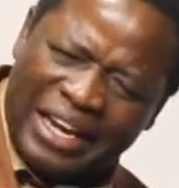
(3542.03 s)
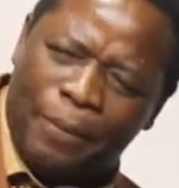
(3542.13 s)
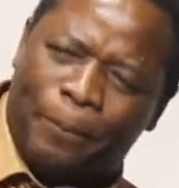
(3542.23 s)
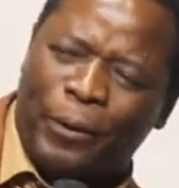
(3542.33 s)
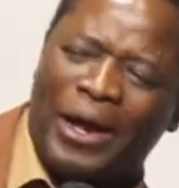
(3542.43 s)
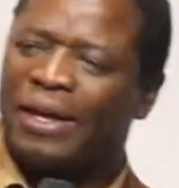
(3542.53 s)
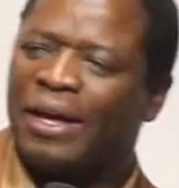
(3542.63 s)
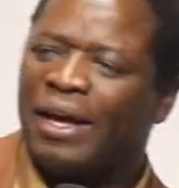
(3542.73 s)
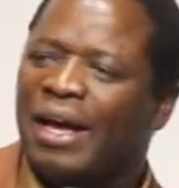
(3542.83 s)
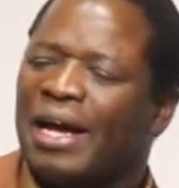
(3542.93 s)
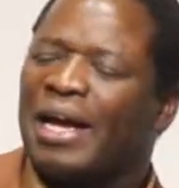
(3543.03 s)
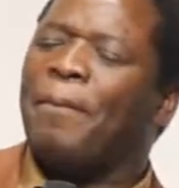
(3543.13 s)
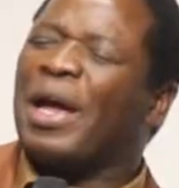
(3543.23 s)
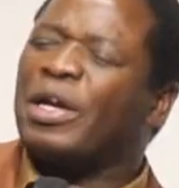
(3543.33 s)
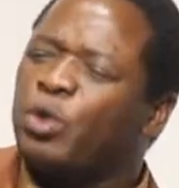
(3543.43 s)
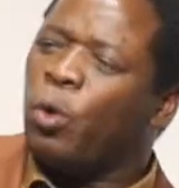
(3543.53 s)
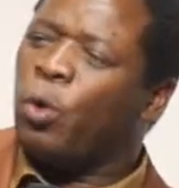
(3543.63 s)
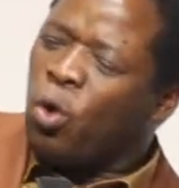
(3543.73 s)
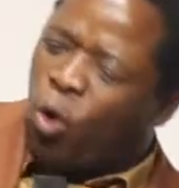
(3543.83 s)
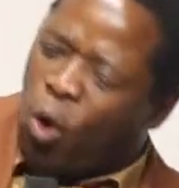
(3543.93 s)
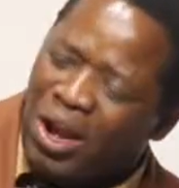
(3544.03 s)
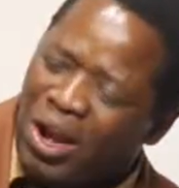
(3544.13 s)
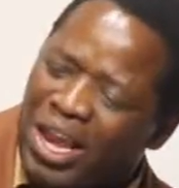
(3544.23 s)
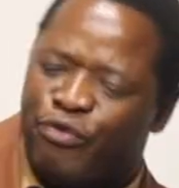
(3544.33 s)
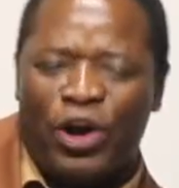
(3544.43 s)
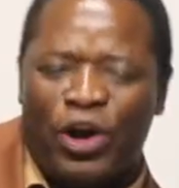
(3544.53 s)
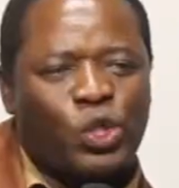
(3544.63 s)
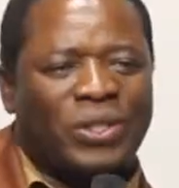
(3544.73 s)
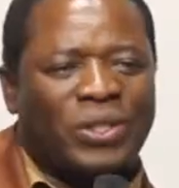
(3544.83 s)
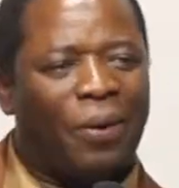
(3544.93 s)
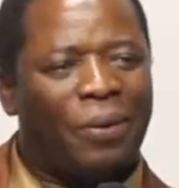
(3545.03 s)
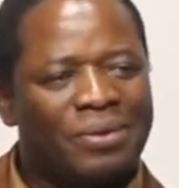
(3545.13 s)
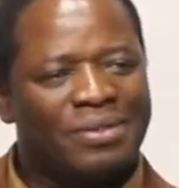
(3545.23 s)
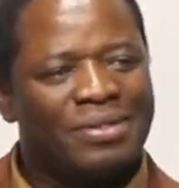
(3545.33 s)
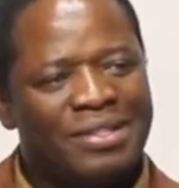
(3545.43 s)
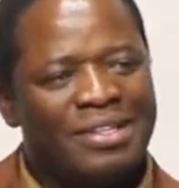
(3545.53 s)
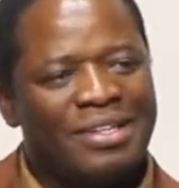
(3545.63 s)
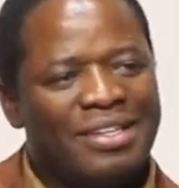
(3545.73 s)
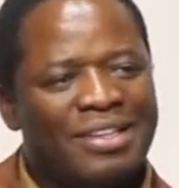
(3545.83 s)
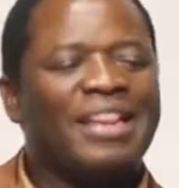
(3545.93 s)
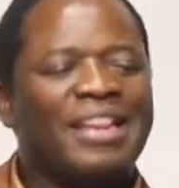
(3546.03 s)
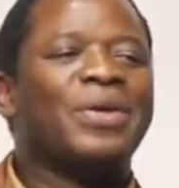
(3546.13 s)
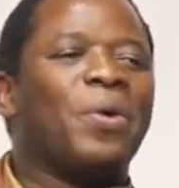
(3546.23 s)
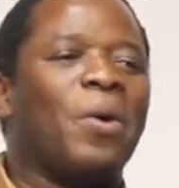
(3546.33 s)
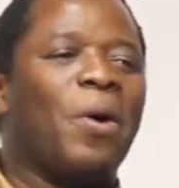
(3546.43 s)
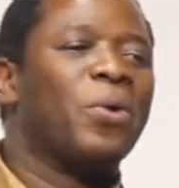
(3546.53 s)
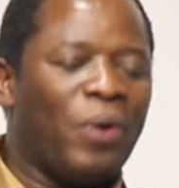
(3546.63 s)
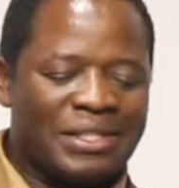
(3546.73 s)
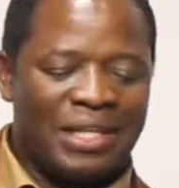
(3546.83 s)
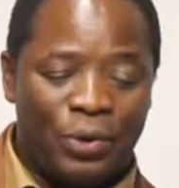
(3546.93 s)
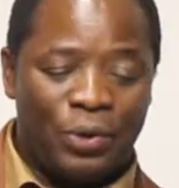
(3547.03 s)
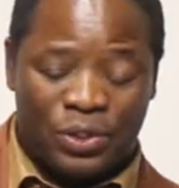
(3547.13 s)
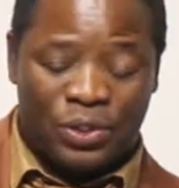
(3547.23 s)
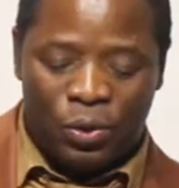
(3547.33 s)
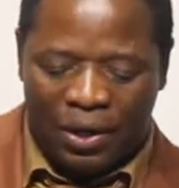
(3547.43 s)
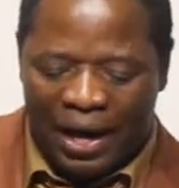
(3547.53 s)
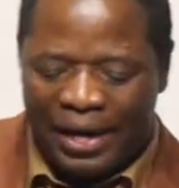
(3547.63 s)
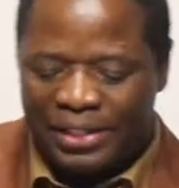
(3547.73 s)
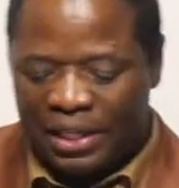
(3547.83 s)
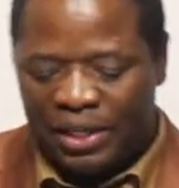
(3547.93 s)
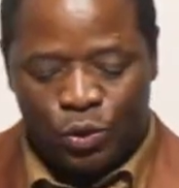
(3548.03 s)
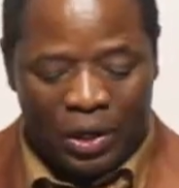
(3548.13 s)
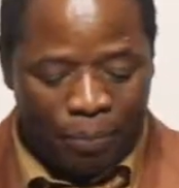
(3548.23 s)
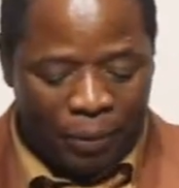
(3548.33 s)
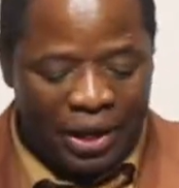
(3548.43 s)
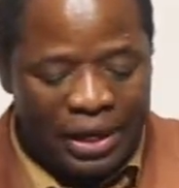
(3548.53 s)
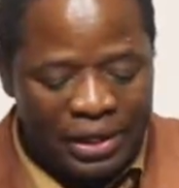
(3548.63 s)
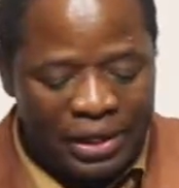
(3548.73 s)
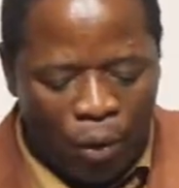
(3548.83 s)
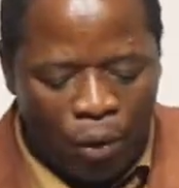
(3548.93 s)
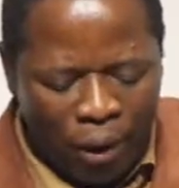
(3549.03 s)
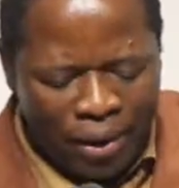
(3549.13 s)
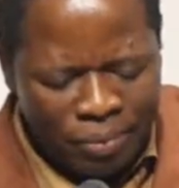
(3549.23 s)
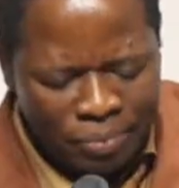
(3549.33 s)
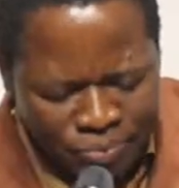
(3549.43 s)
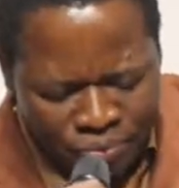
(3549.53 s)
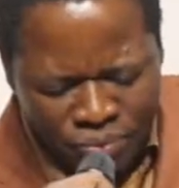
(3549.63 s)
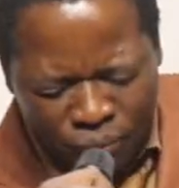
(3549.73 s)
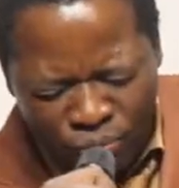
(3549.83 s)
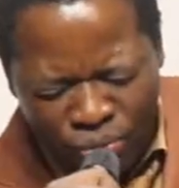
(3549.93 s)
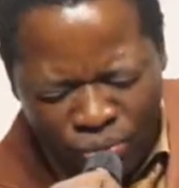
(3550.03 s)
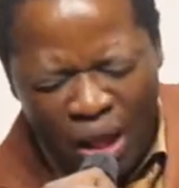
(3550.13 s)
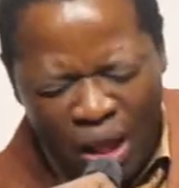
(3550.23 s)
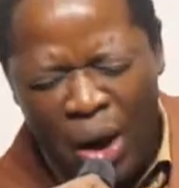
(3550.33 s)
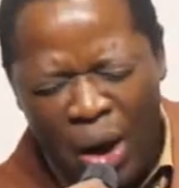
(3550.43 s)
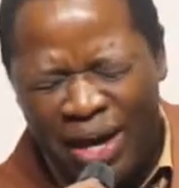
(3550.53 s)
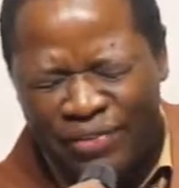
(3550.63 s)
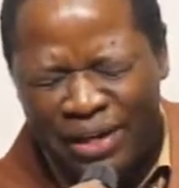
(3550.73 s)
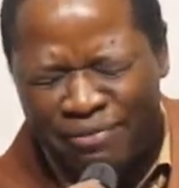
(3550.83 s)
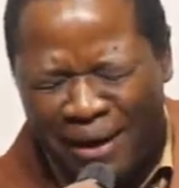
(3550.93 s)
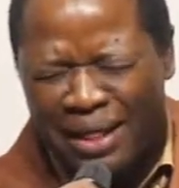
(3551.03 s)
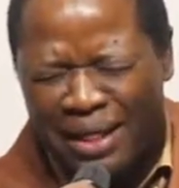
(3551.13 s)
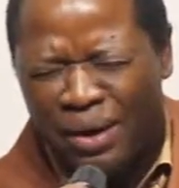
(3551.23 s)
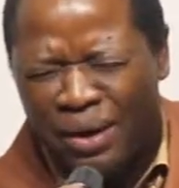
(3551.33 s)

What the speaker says: and praying. Come back to calling for a showdown. Then that God will answer you. Let's close our eyes, each one praying in their own way. Our Heavenly Father,